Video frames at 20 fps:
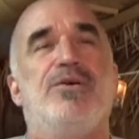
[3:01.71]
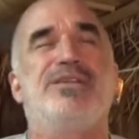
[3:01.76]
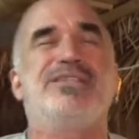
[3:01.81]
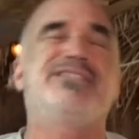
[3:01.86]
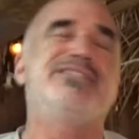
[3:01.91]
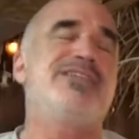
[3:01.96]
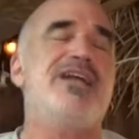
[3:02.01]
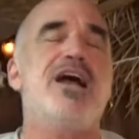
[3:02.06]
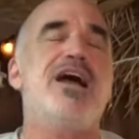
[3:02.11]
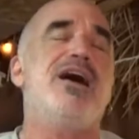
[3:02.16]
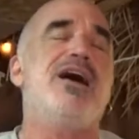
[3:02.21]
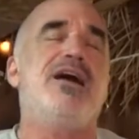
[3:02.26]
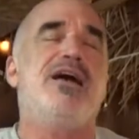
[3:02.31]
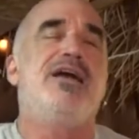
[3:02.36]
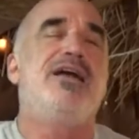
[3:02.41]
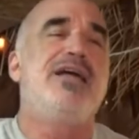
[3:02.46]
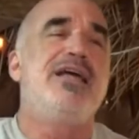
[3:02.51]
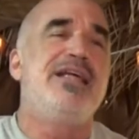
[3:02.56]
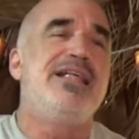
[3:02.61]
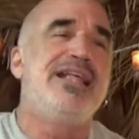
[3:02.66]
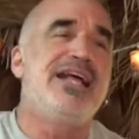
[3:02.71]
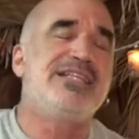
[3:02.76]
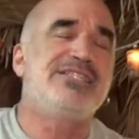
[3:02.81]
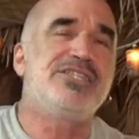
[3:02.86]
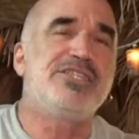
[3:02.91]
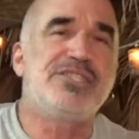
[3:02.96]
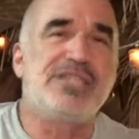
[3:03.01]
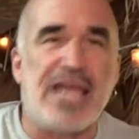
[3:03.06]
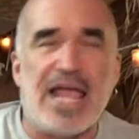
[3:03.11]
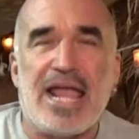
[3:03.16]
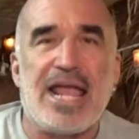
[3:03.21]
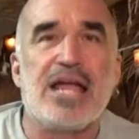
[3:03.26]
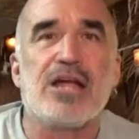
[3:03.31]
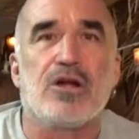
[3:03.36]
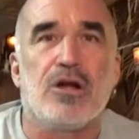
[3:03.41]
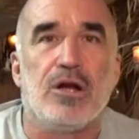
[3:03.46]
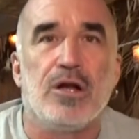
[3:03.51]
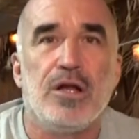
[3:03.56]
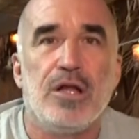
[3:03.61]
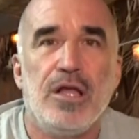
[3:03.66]
And he says, that's just
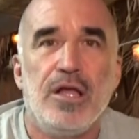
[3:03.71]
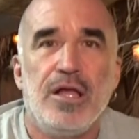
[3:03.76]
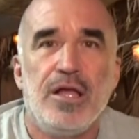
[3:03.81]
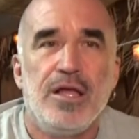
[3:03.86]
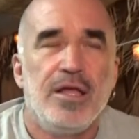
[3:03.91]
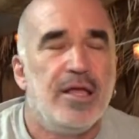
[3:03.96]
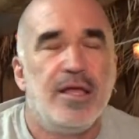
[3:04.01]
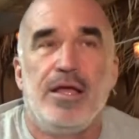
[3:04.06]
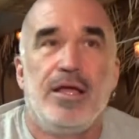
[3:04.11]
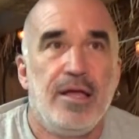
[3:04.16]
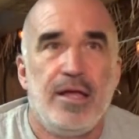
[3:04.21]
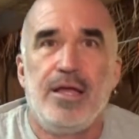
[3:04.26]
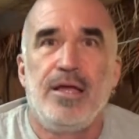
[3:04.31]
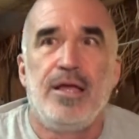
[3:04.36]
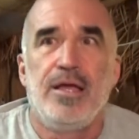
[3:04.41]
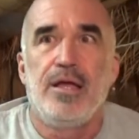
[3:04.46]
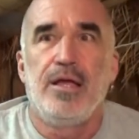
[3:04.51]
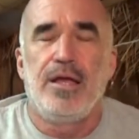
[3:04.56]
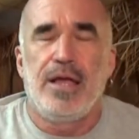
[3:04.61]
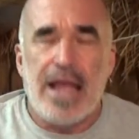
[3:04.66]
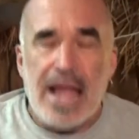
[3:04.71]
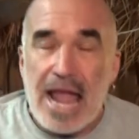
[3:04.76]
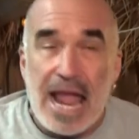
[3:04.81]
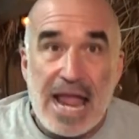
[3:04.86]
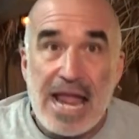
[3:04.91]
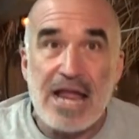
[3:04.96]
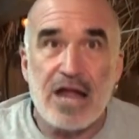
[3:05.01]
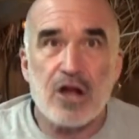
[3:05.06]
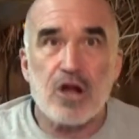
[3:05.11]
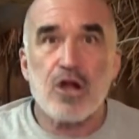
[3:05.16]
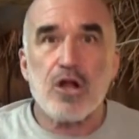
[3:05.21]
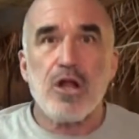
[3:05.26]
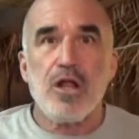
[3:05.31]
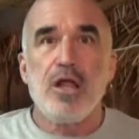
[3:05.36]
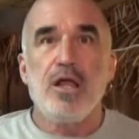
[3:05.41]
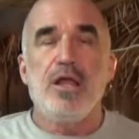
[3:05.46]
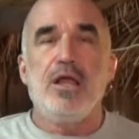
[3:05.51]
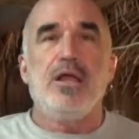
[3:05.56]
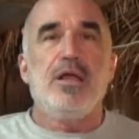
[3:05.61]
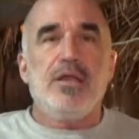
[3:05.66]
air. Air?
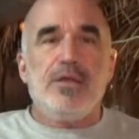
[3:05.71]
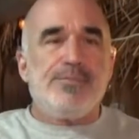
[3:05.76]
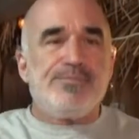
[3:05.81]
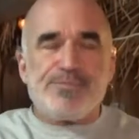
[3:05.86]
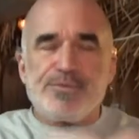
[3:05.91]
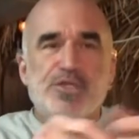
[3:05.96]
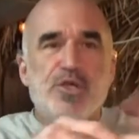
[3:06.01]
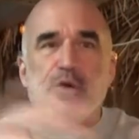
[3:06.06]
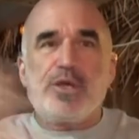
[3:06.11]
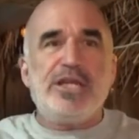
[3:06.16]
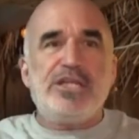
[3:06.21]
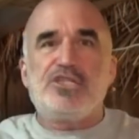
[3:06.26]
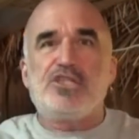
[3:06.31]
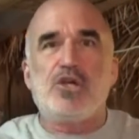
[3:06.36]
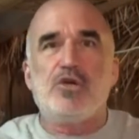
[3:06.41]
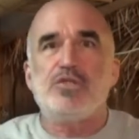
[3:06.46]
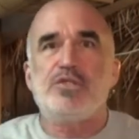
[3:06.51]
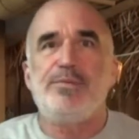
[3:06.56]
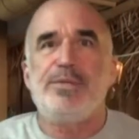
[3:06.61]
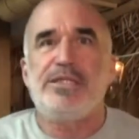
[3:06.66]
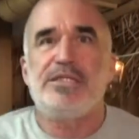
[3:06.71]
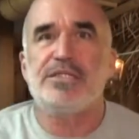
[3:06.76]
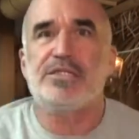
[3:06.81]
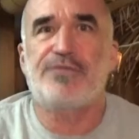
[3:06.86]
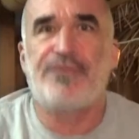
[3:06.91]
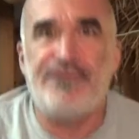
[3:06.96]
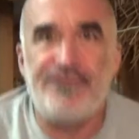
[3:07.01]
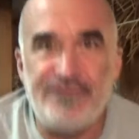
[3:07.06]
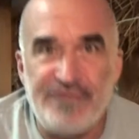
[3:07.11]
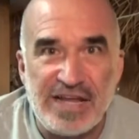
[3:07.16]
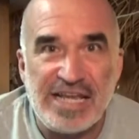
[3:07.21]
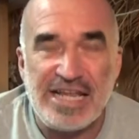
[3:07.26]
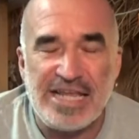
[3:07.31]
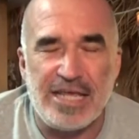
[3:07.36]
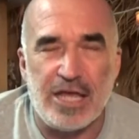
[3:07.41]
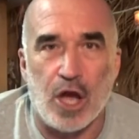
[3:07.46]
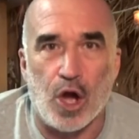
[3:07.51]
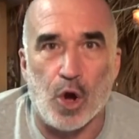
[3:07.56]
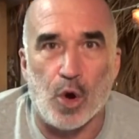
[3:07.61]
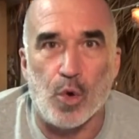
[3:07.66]
So he shows me this
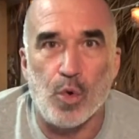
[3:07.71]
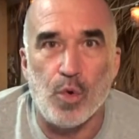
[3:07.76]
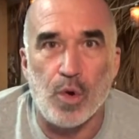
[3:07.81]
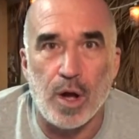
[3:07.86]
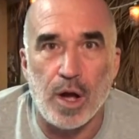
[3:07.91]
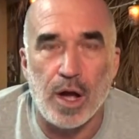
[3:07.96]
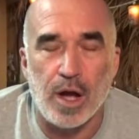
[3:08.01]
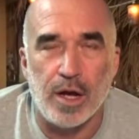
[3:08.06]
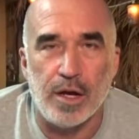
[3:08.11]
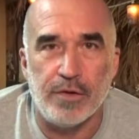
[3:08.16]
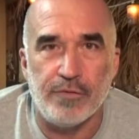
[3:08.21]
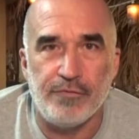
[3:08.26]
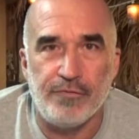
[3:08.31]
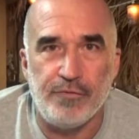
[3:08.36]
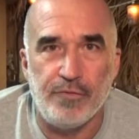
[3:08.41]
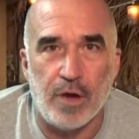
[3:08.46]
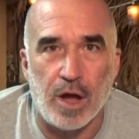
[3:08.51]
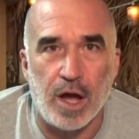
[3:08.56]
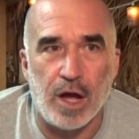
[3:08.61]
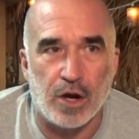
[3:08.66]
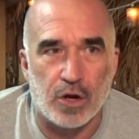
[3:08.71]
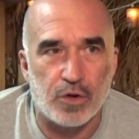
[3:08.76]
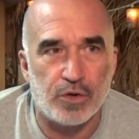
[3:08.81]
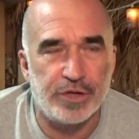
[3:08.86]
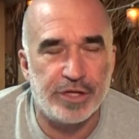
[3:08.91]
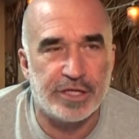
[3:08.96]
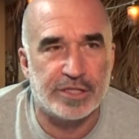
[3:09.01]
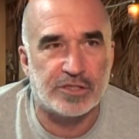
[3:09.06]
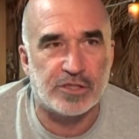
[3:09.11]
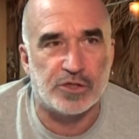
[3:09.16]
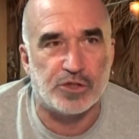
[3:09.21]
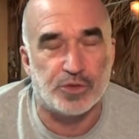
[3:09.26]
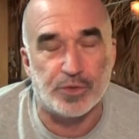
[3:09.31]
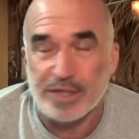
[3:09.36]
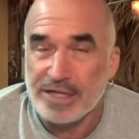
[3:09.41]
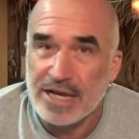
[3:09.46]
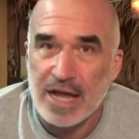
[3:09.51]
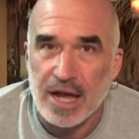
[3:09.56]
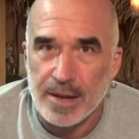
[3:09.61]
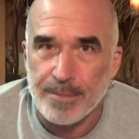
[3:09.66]
video of a hernia
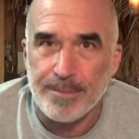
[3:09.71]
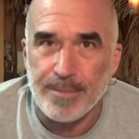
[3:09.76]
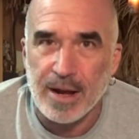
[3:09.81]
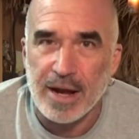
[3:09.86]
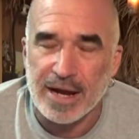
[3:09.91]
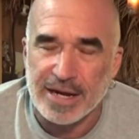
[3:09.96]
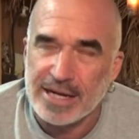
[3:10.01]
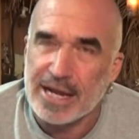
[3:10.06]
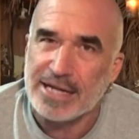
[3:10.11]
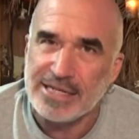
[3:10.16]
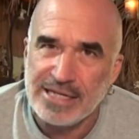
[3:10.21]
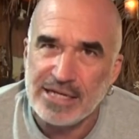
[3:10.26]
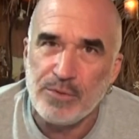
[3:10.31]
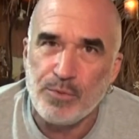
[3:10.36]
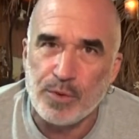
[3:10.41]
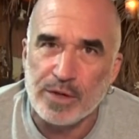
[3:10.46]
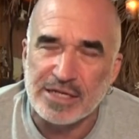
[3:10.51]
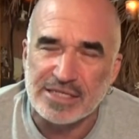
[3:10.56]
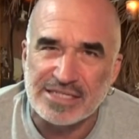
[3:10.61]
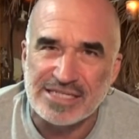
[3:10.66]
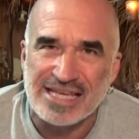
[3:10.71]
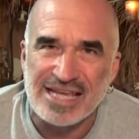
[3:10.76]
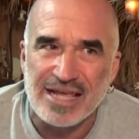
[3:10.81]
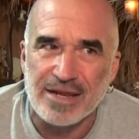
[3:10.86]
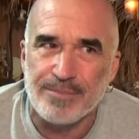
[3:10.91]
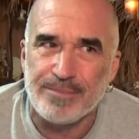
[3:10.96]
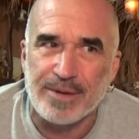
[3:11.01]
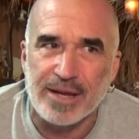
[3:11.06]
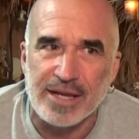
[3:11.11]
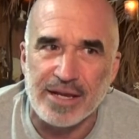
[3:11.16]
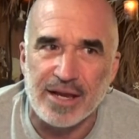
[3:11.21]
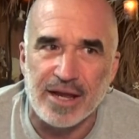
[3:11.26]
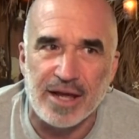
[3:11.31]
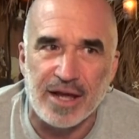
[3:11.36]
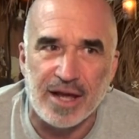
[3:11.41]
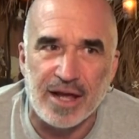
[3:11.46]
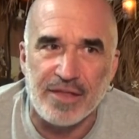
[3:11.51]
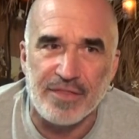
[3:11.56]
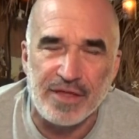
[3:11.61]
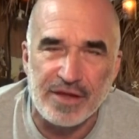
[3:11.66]
surgery, not mine. I did want to see it, but
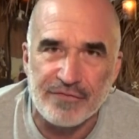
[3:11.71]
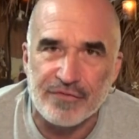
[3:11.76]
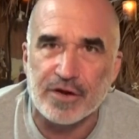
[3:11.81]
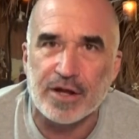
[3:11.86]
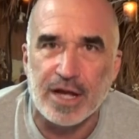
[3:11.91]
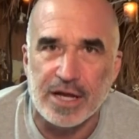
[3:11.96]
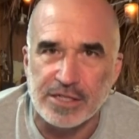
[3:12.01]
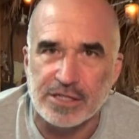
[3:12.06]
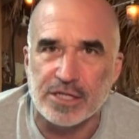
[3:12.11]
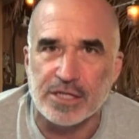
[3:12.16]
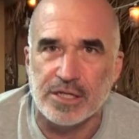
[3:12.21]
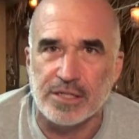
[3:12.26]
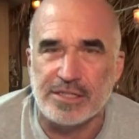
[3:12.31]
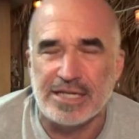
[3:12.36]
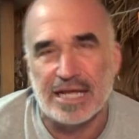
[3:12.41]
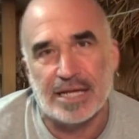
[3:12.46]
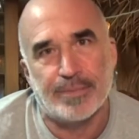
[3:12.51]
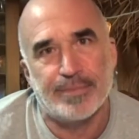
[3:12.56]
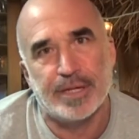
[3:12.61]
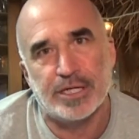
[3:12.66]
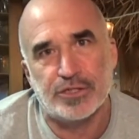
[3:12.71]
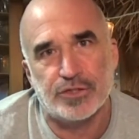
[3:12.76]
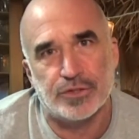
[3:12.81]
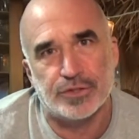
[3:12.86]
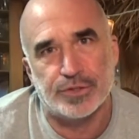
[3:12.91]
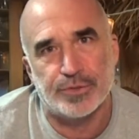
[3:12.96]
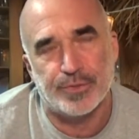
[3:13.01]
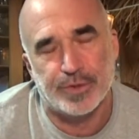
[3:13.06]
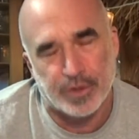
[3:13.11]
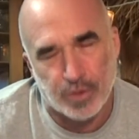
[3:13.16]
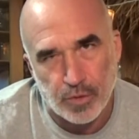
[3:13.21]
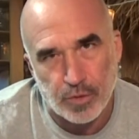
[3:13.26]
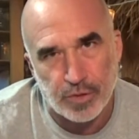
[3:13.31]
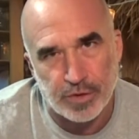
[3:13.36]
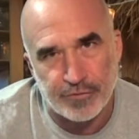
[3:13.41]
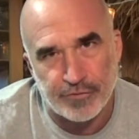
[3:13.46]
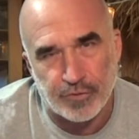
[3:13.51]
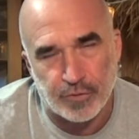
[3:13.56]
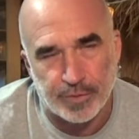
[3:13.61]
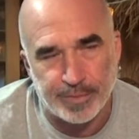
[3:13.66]
they forgot to take pictures and record
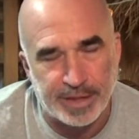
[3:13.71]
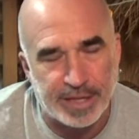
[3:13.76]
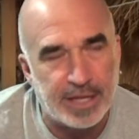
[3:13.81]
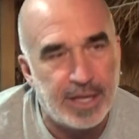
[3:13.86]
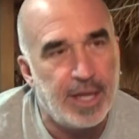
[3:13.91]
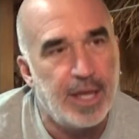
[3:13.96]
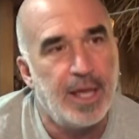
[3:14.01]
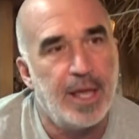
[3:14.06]
it for me.